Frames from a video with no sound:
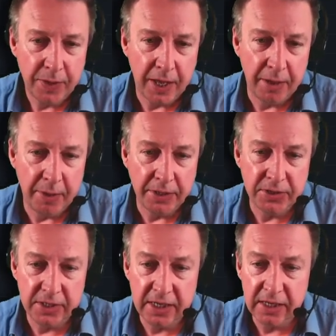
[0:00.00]

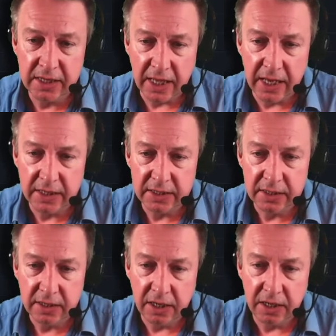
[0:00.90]
Underneath that
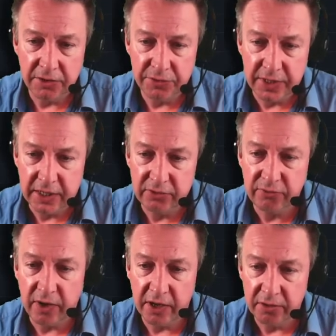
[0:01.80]
are these
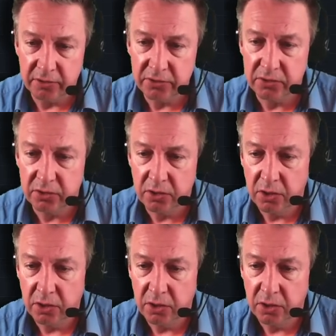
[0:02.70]
files,